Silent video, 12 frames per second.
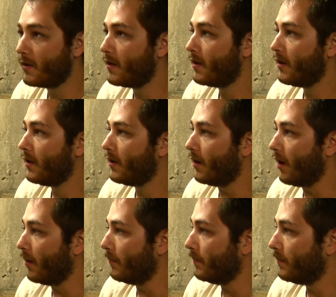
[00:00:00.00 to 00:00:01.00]
Um,
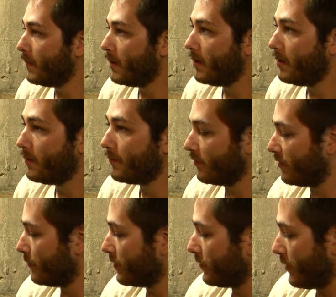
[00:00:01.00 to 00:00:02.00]
for something
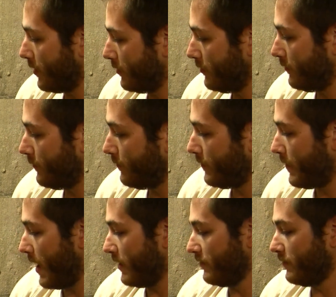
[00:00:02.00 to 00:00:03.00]
that has
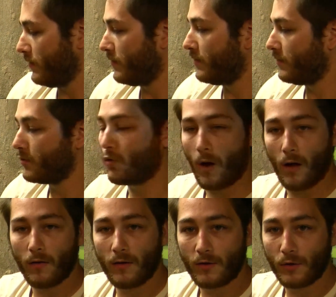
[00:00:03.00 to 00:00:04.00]
this quality to
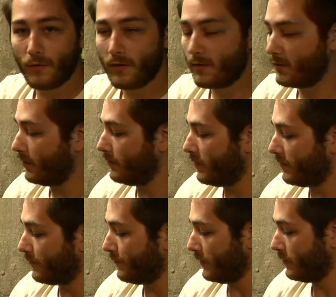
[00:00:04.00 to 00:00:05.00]
it, this feel,
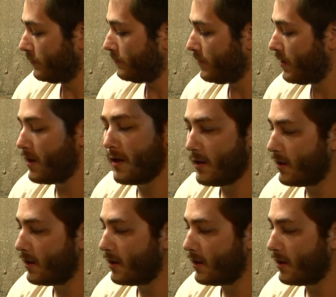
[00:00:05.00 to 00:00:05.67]
um,